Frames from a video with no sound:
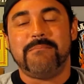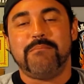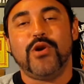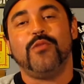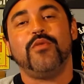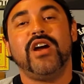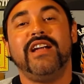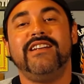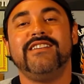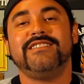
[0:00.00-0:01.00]
Burnt
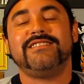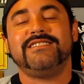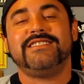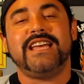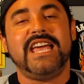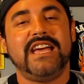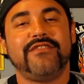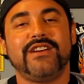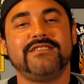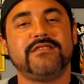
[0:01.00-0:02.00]
Brian here, and today
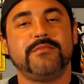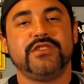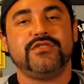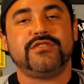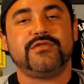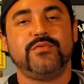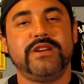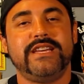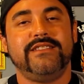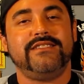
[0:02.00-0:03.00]
I've got something
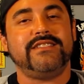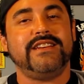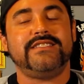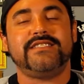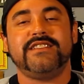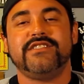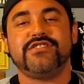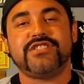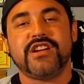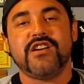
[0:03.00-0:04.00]
sweet and tasty to
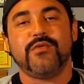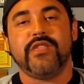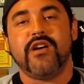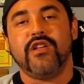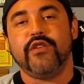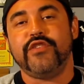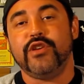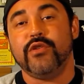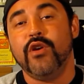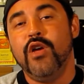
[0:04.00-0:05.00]
share with all of
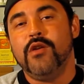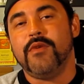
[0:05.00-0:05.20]
you.